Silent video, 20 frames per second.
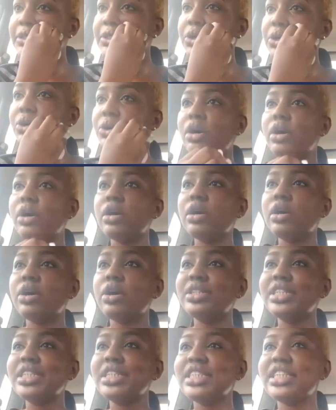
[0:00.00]
so
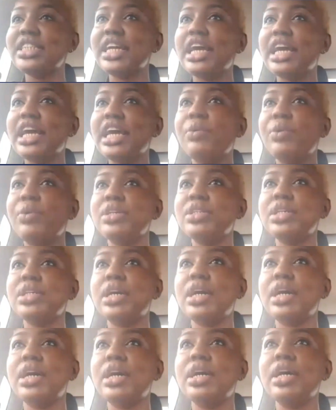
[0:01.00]
on this day, I was
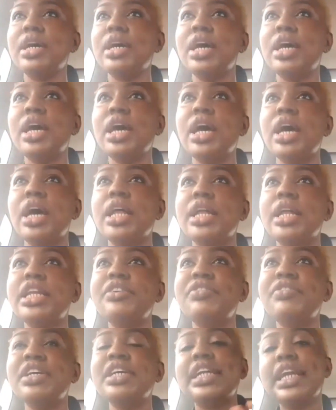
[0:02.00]

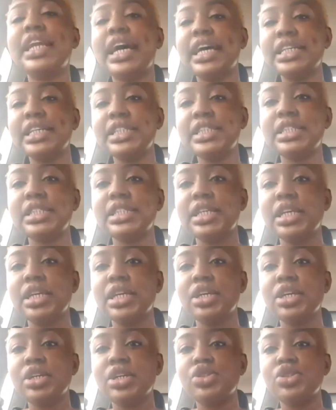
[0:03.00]
leaving class
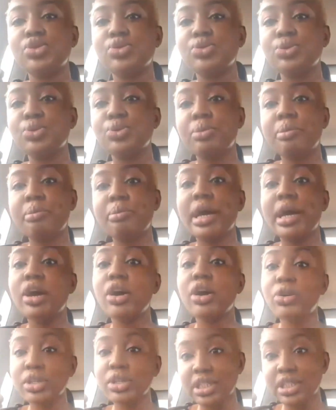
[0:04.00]
to my
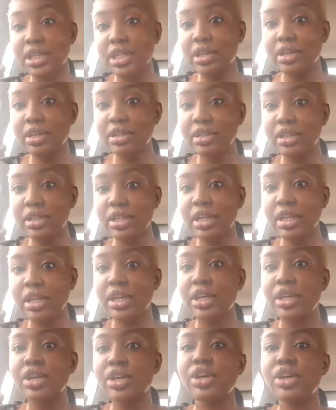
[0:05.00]
hostel.
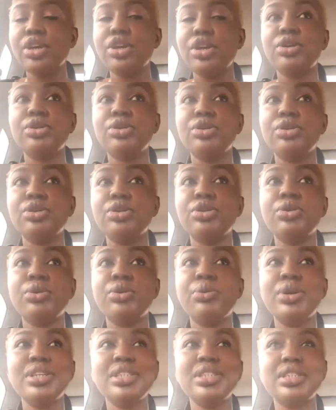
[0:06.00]
It
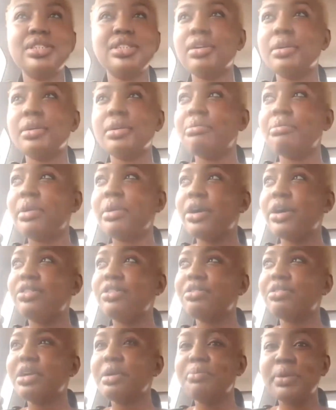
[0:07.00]
was
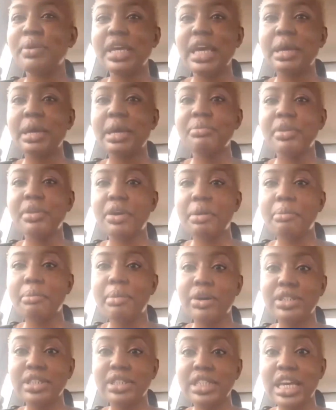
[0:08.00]
about 3 p.m.
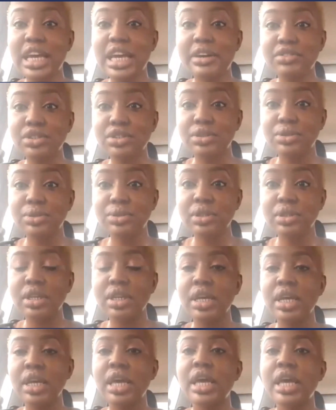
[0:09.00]
thereabouts in the afternoon,
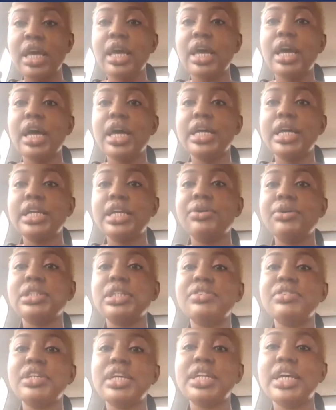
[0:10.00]
and I was
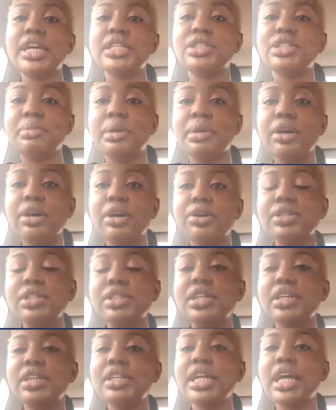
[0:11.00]
leaving class to my
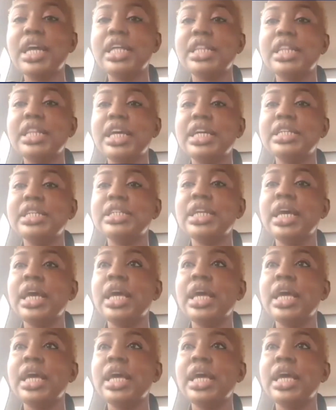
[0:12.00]
hostel. And then,